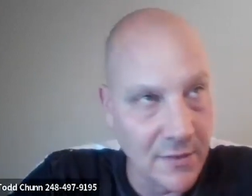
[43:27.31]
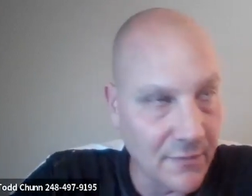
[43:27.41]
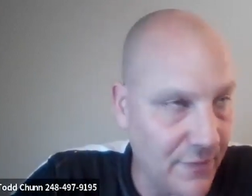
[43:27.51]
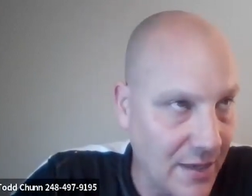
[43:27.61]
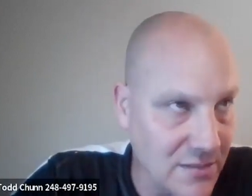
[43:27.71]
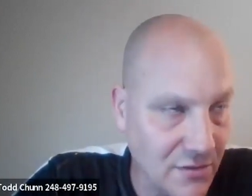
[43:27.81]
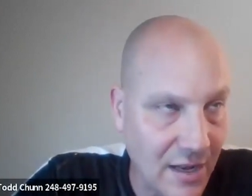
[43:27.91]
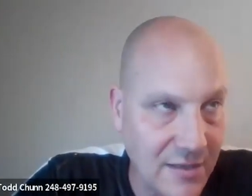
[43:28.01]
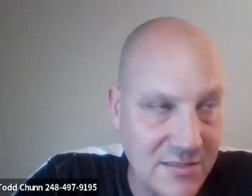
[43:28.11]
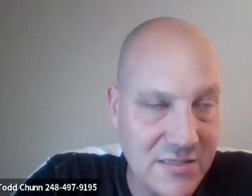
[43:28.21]
the faster
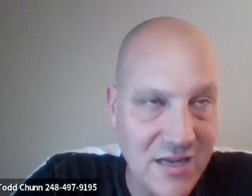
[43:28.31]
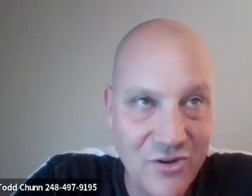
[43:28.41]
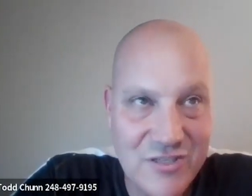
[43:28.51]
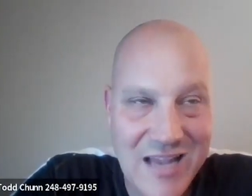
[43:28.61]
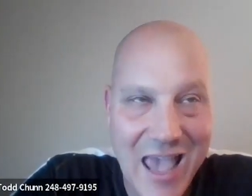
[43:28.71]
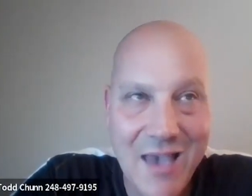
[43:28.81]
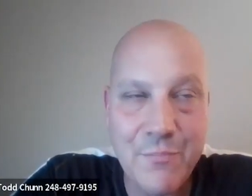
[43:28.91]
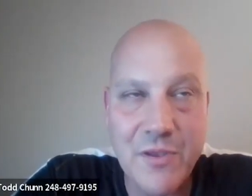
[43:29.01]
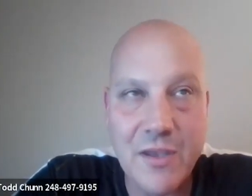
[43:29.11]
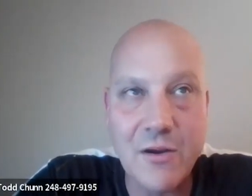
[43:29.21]
the seller's
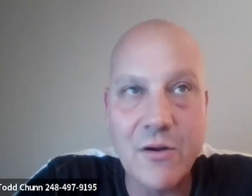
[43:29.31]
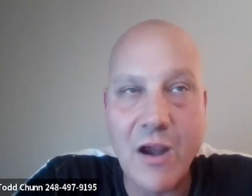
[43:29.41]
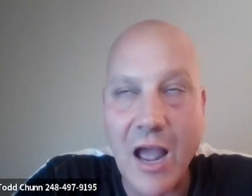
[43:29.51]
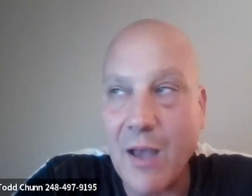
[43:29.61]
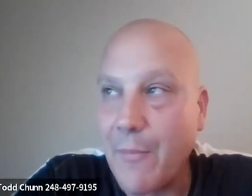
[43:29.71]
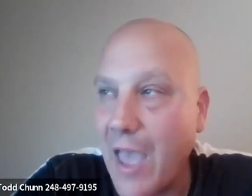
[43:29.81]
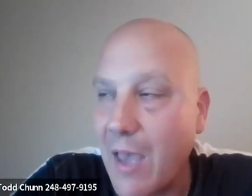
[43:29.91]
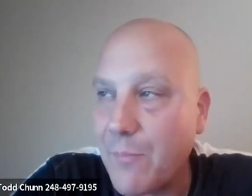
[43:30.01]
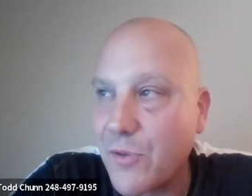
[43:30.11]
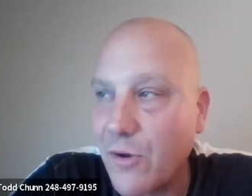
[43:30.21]
happier, I'm
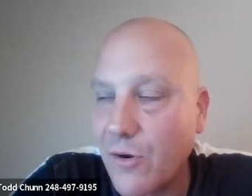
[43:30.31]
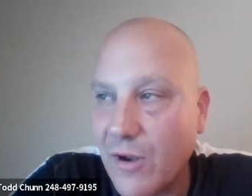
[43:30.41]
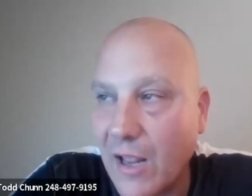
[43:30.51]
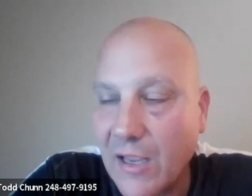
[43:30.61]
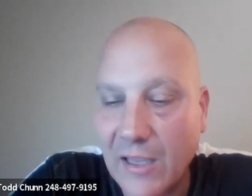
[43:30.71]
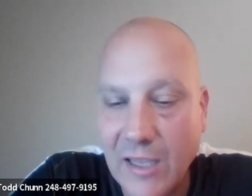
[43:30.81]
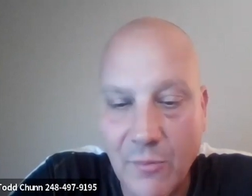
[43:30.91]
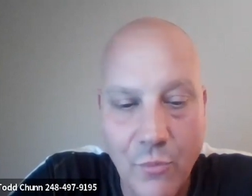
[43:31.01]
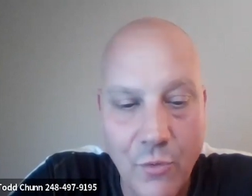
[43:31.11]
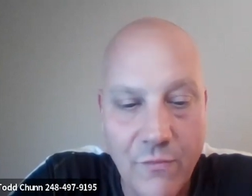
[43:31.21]
happier, and I could
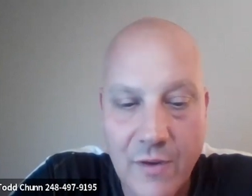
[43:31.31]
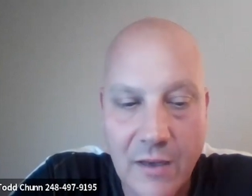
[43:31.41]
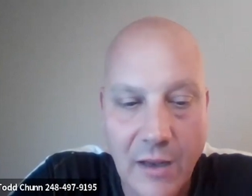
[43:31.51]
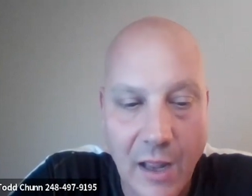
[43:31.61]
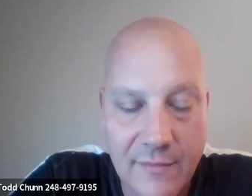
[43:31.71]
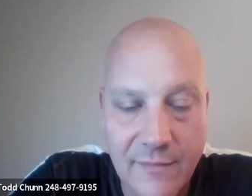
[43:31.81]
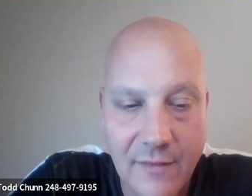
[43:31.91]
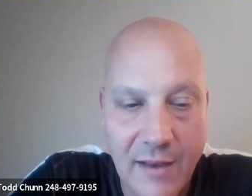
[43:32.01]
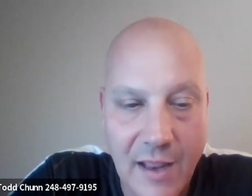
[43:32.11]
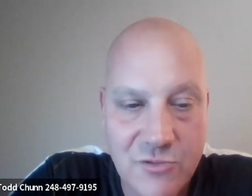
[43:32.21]
keep moving on to
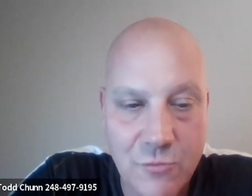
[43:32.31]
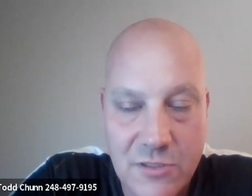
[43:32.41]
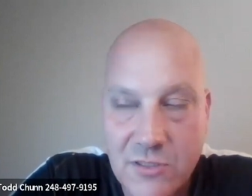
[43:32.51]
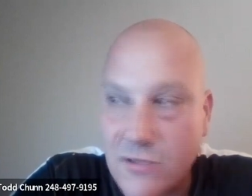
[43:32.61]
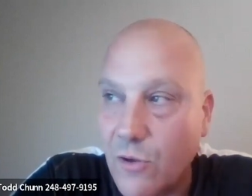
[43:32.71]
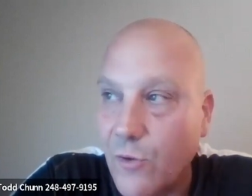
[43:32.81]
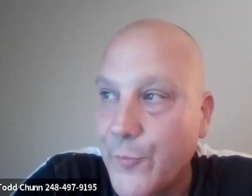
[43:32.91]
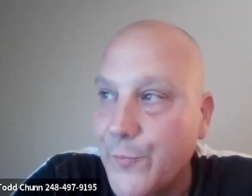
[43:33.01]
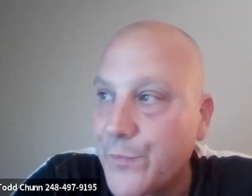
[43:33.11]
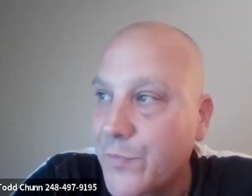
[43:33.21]
the next one. So